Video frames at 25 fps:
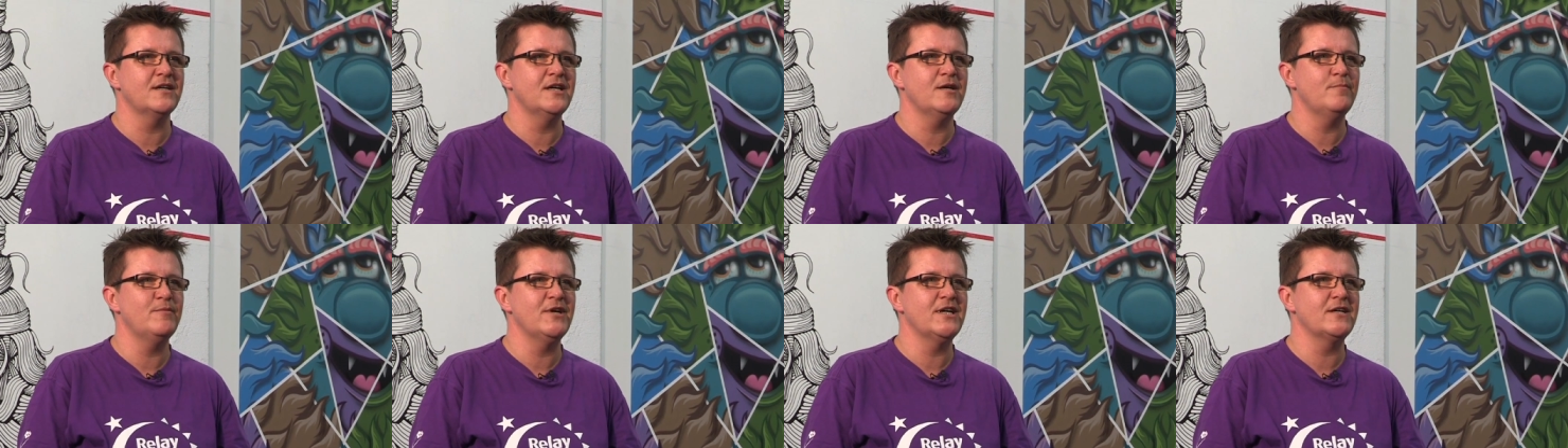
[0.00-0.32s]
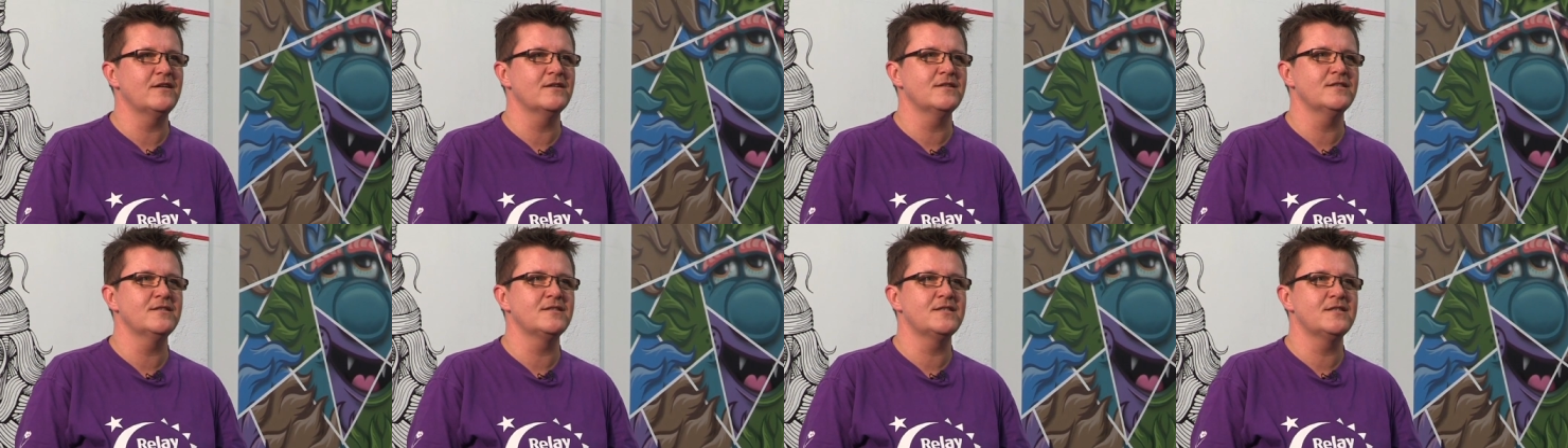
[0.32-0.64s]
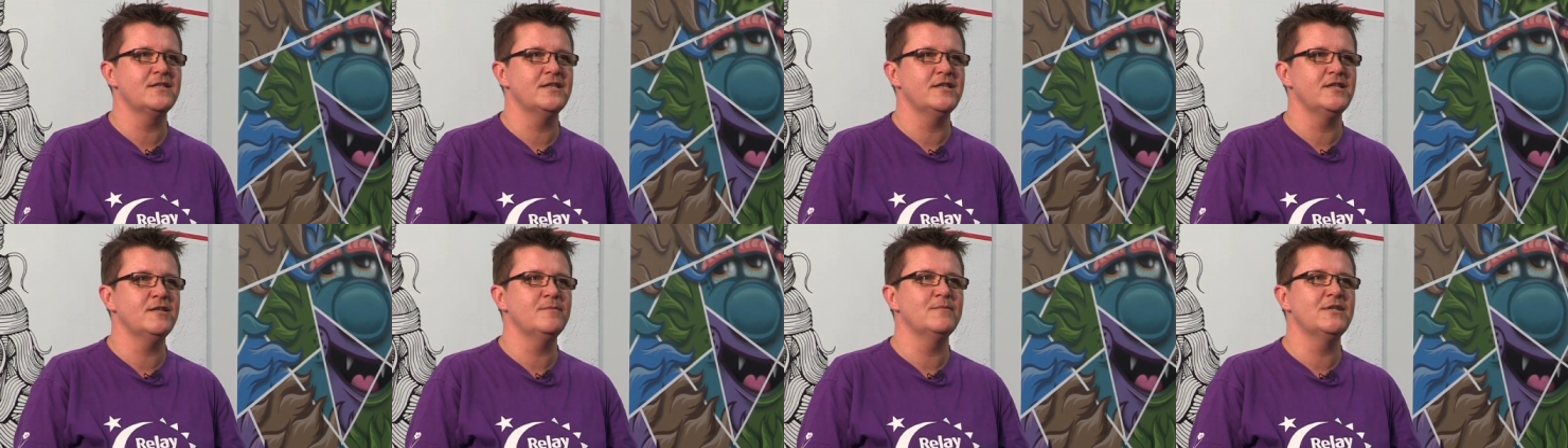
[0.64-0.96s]
they bang it
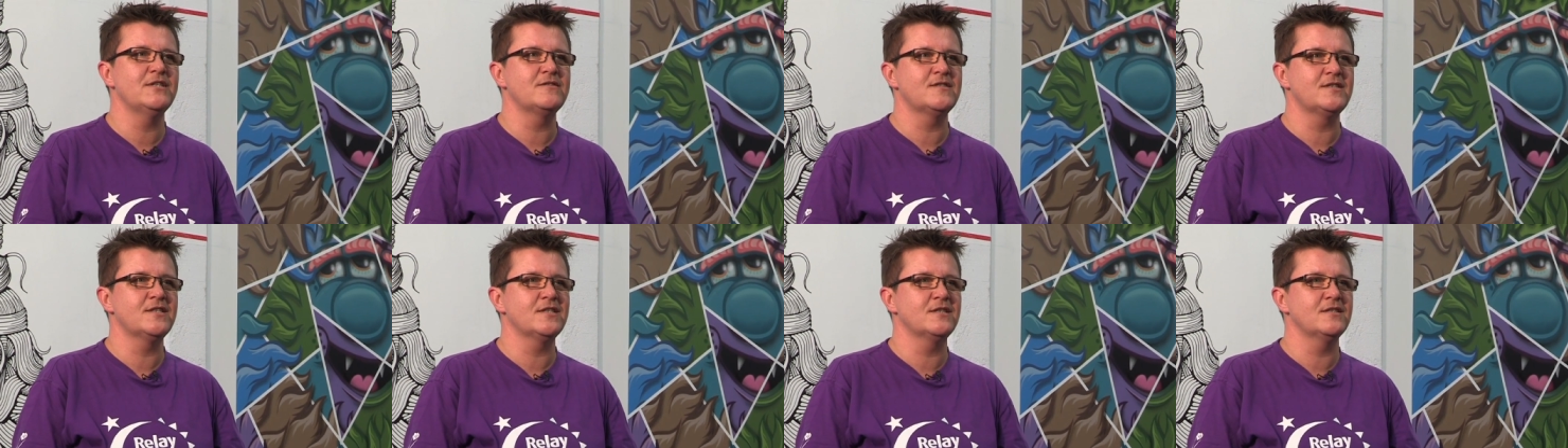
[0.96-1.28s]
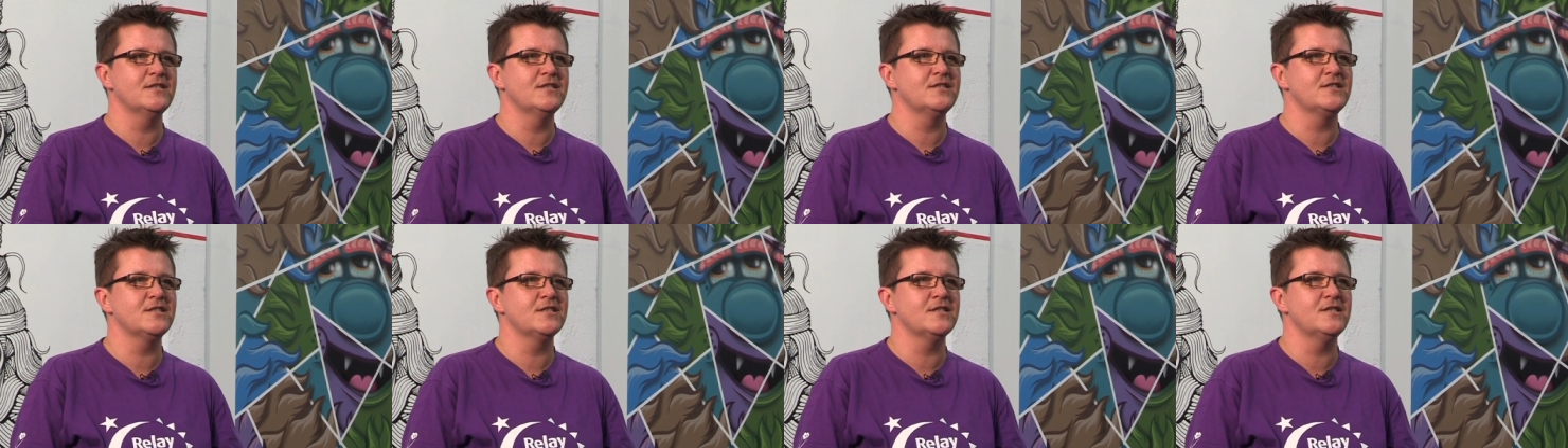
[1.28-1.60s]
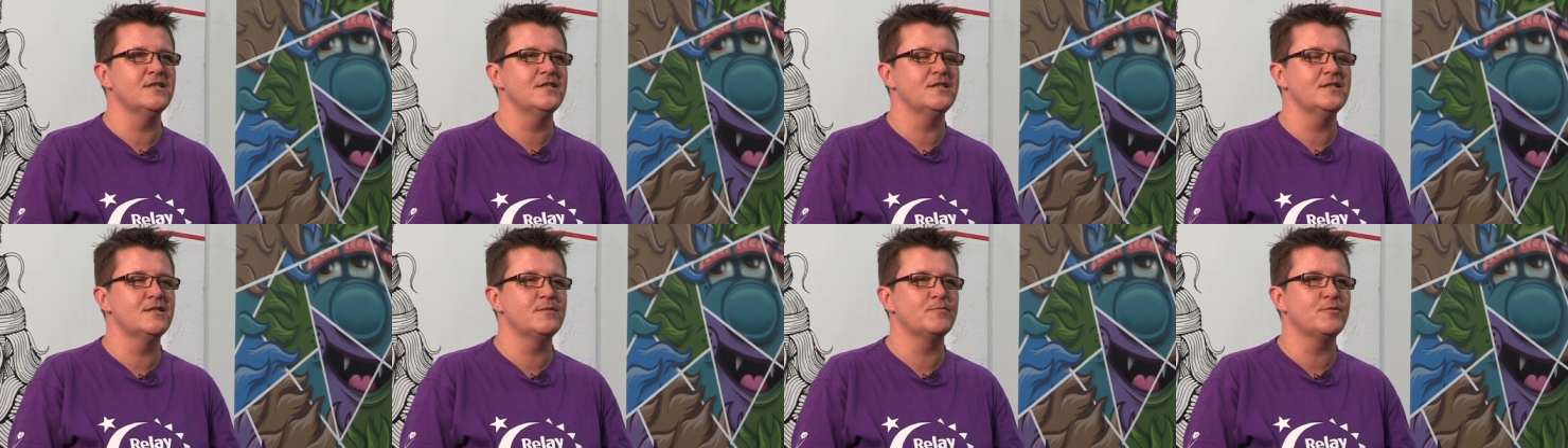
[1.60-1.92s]
into their email
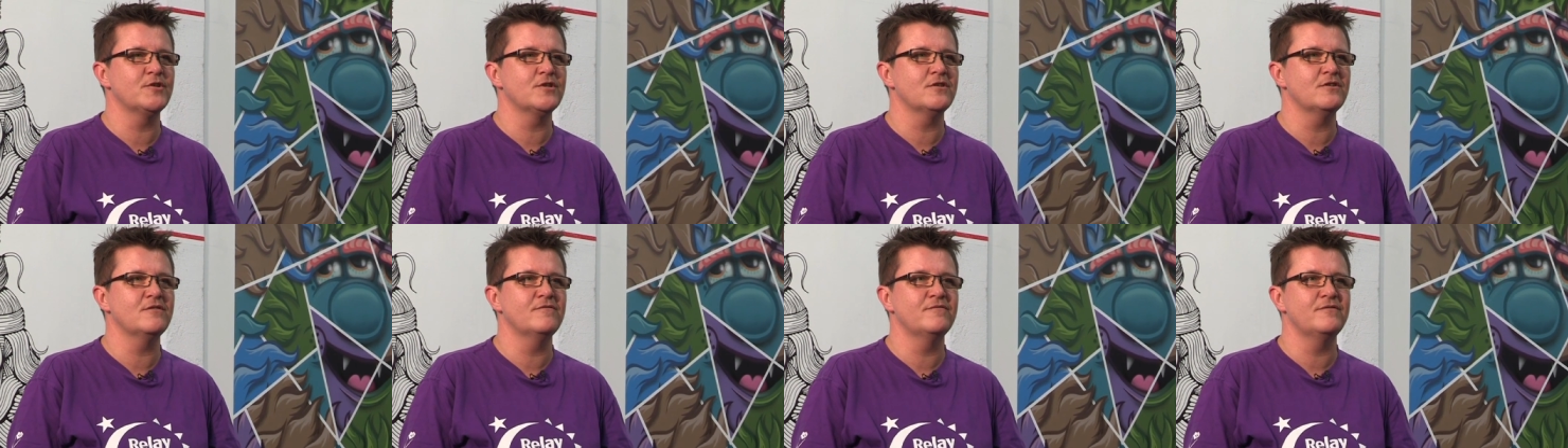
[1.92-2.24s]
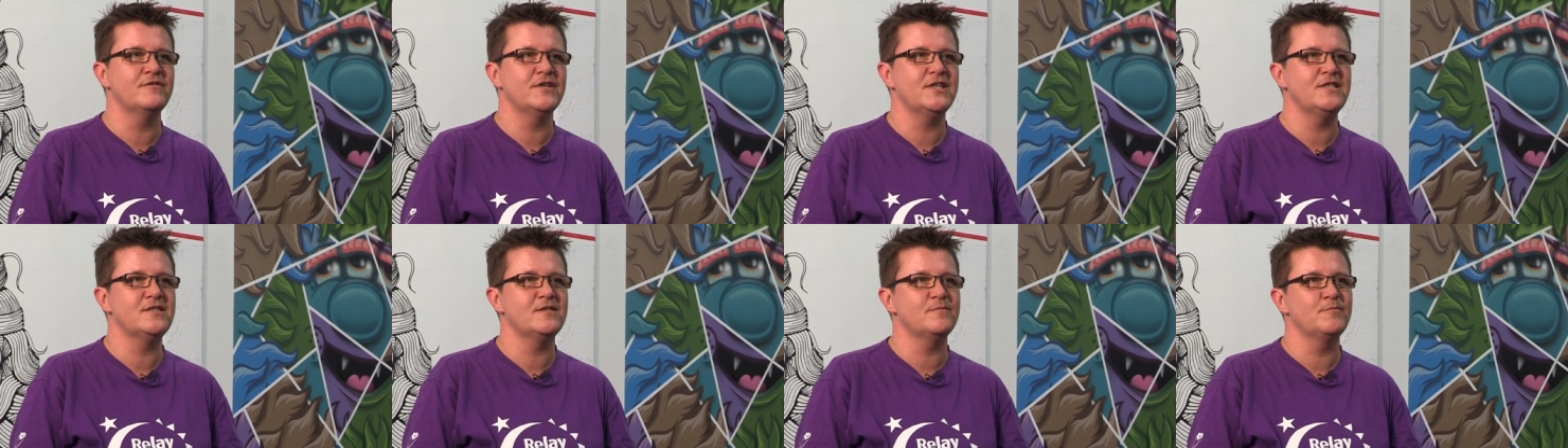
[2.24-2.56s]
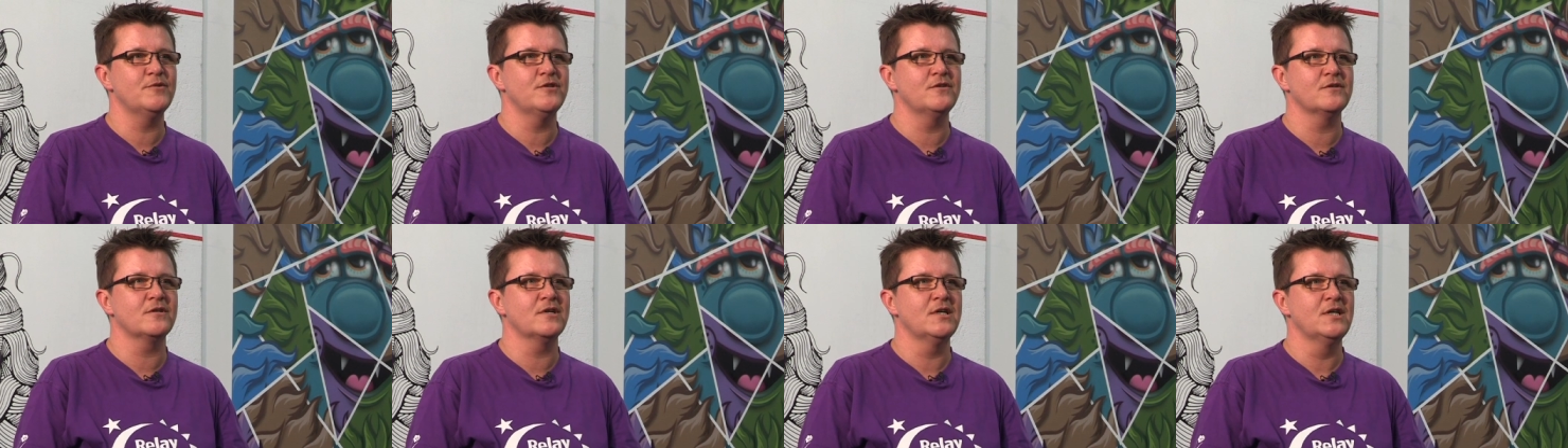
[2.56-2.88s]
signatures, put it on
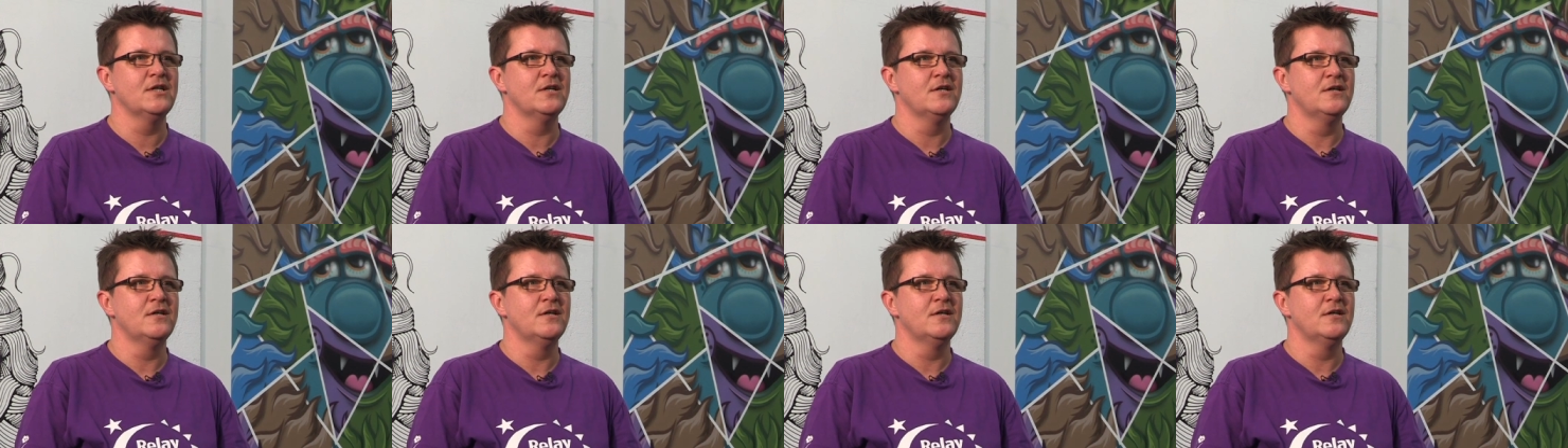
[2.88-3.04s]
Facebook,